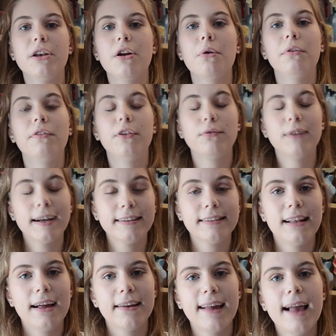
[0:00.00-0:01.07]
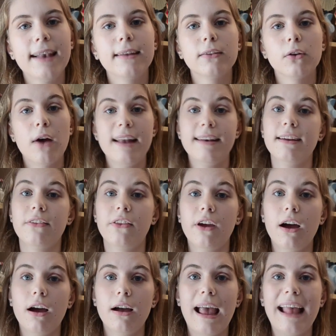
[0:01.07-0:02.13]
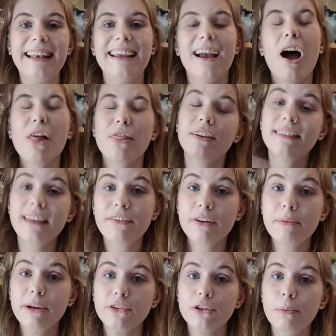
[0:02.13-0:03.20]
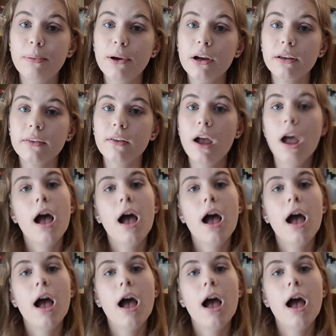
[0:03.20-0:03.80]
know if you read Cloud Atlas or any other David Mitchell books.